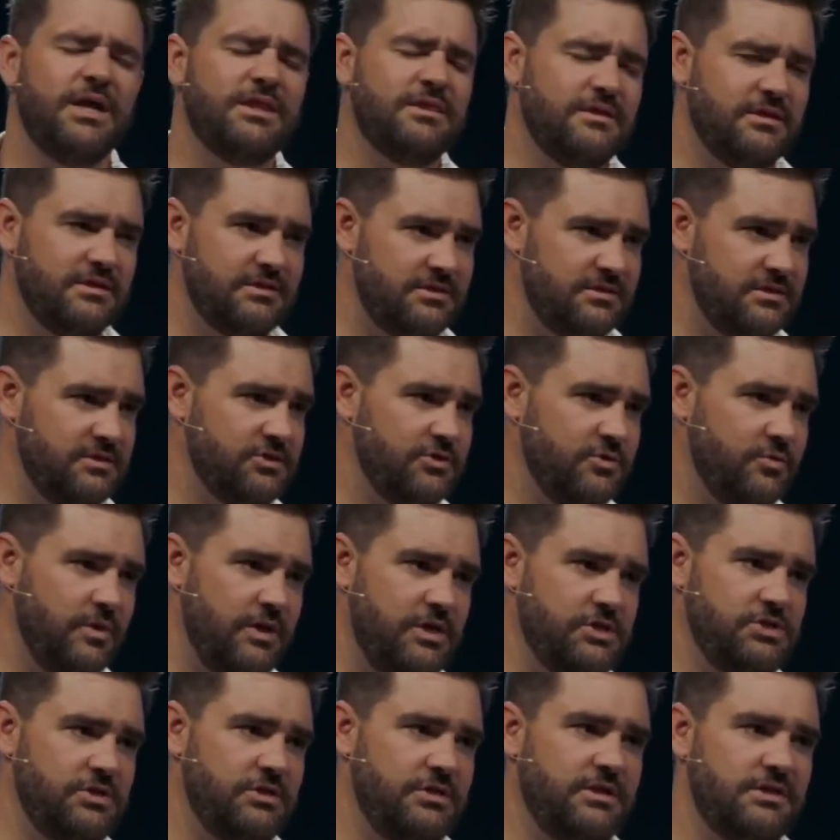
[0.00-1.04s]
the
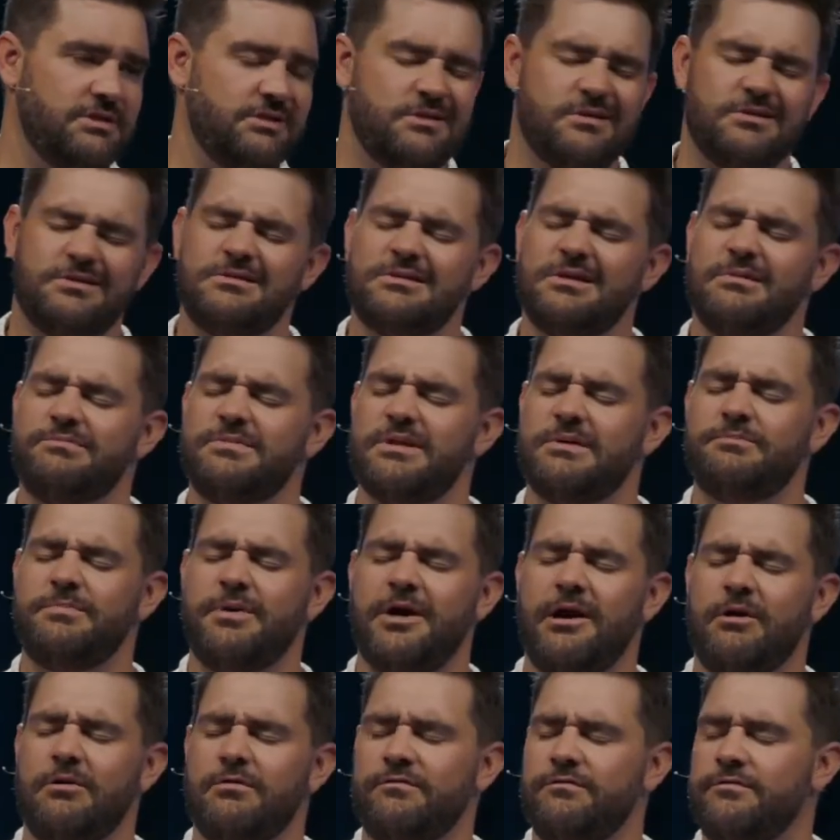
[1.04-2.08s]
situation is, there's something
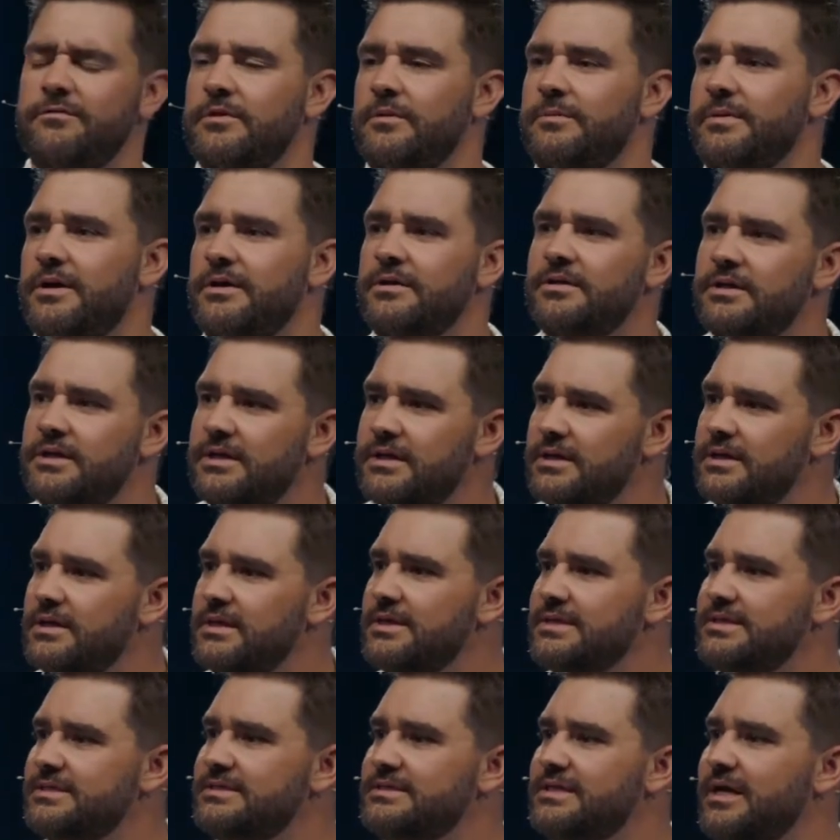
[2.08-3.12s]
powerful about
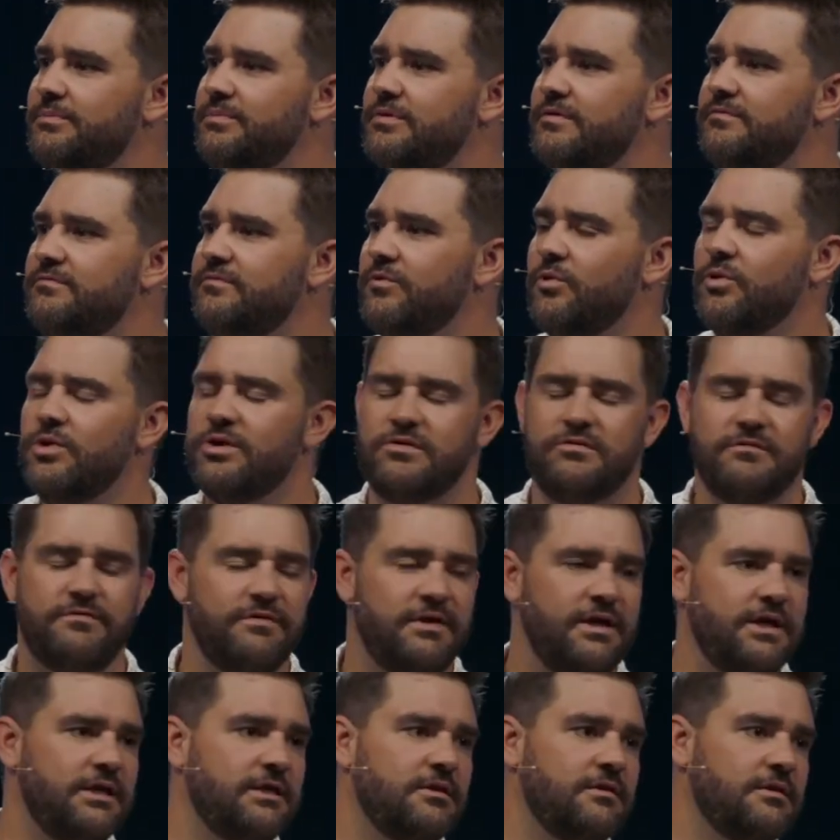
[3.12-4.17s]
stepping forward in
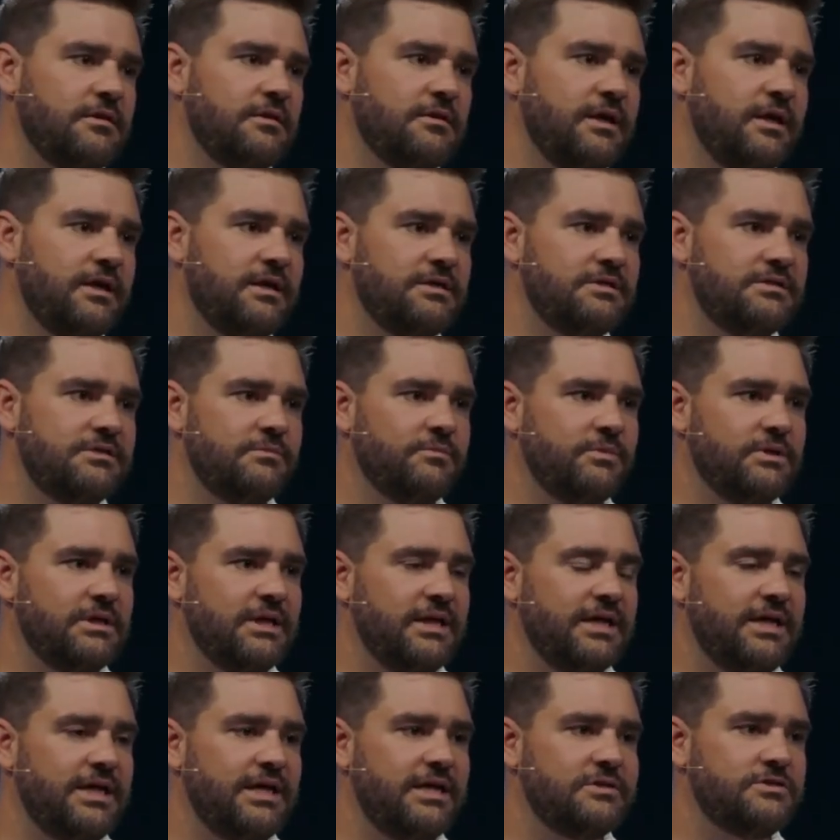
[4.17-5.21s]
faith and letting someone lay
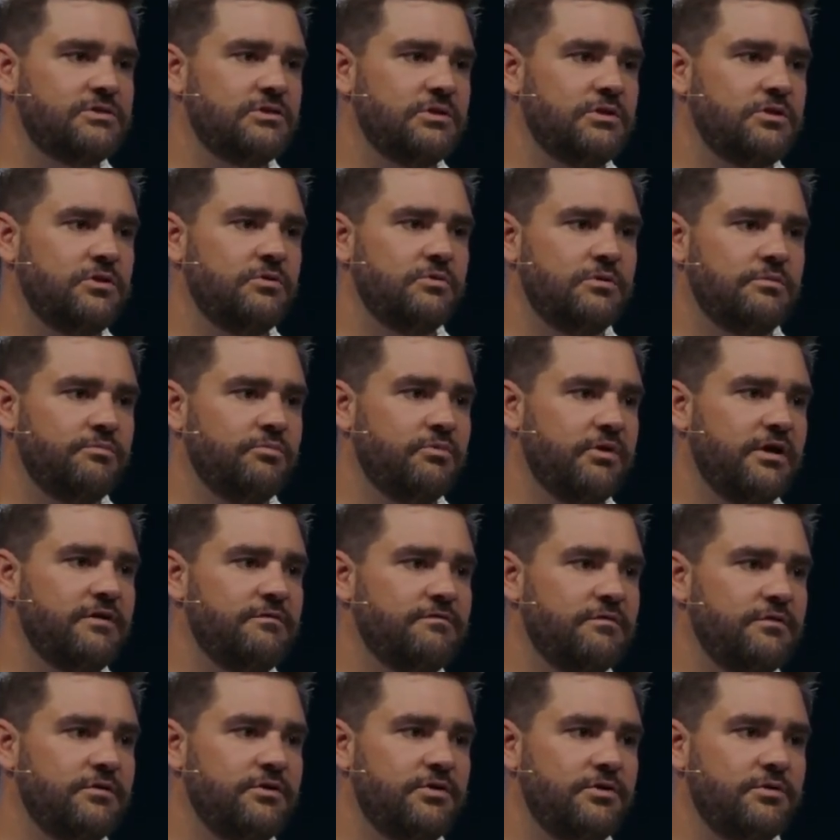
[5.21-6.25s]
hands on you and pray for
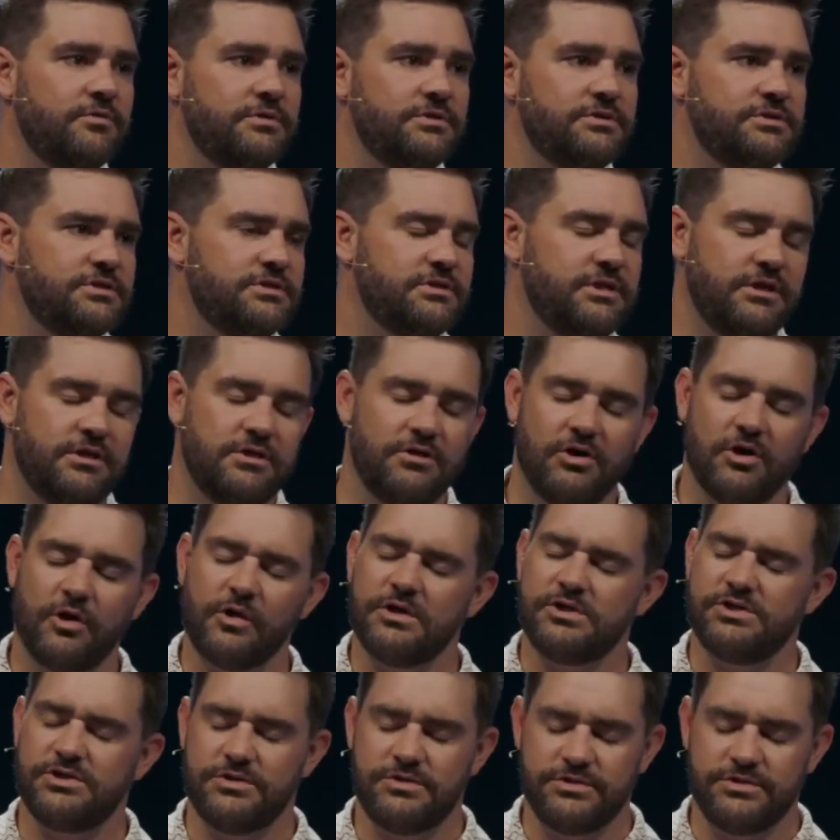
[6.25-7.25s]
you and just encourage you.